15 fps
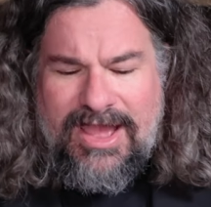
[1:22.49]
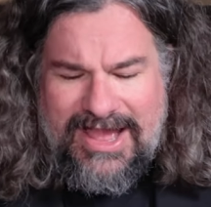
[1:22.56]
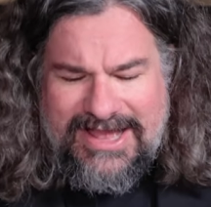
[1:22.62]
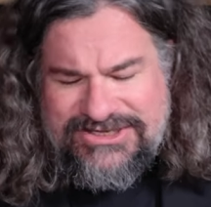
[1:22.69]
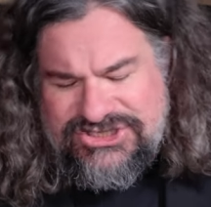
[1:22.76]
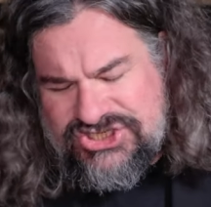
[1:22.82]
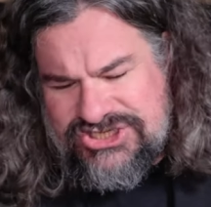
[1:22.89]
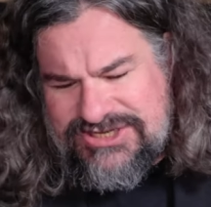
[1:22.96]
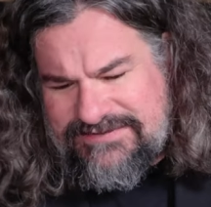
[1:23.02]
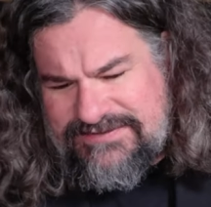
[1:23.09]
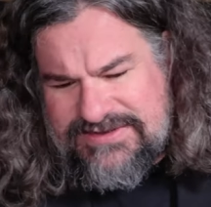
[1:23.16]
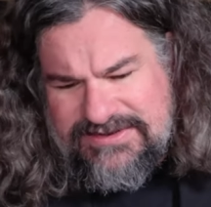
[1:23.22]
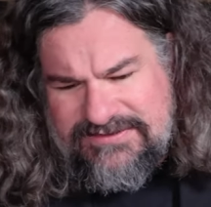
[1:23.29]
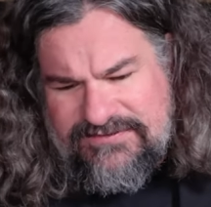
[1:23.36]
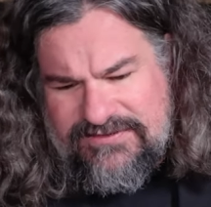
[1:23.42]
had
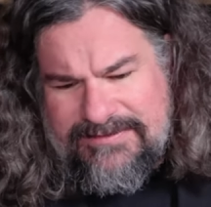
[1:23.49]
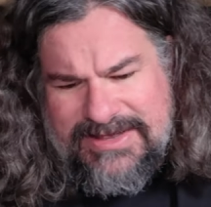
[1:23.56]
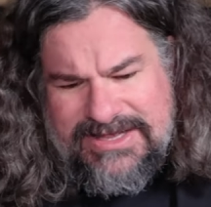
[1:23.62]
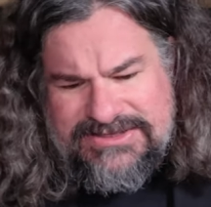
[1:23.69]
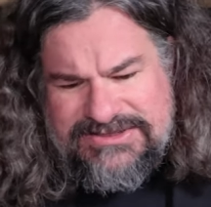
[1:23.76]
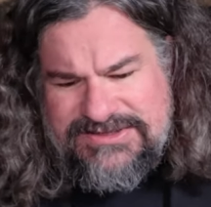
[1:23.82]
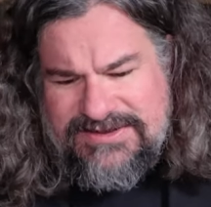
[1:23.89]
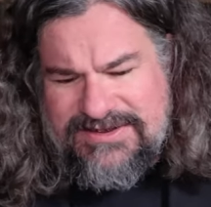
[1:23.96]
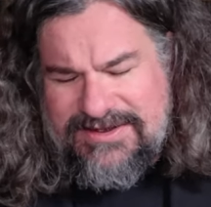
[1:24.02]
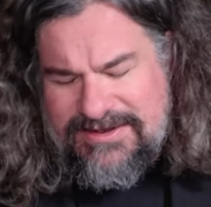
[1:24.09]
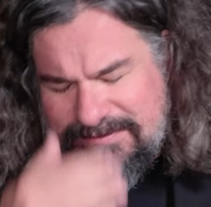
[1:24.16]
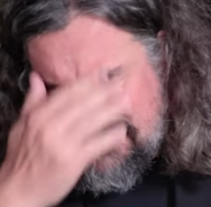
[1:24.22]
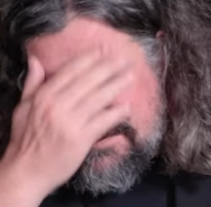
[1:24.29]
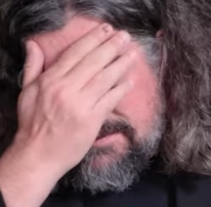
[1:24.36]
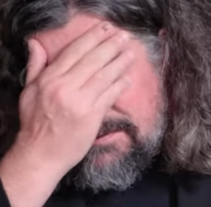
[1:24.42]
shifted from English
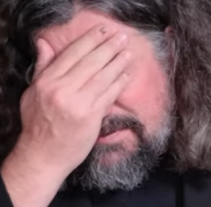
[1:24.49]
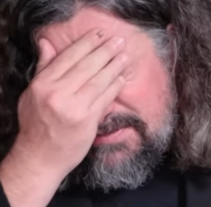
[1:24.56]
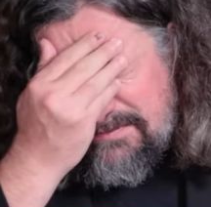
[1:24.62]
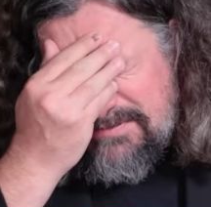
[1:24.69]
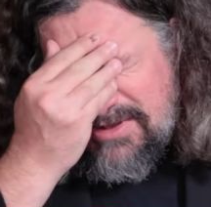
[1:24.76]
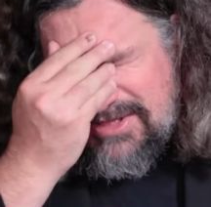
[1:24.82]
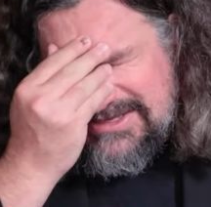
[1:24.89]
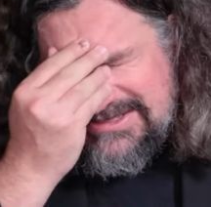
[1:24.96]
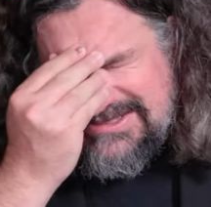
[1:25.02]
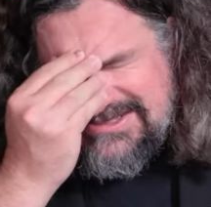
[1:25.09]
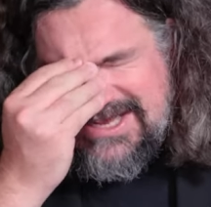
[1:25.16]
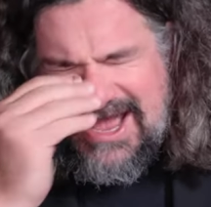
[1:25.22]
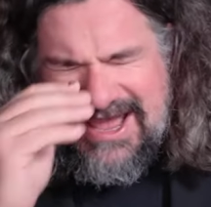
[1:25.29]
to poli-sci.